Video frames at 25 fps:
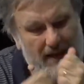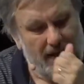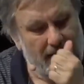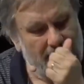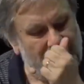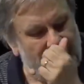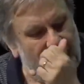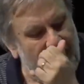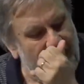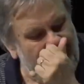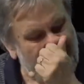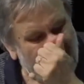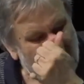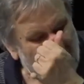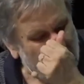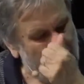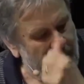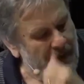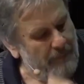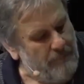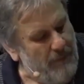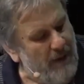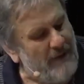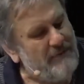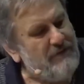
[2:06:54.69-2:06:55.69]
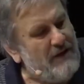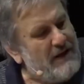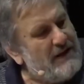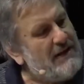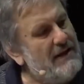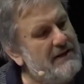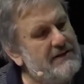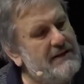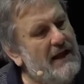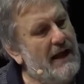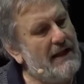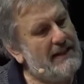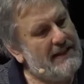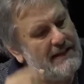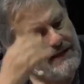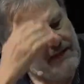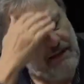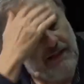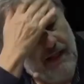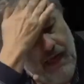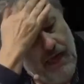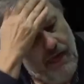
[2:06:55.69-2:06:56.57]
think perfectly does it.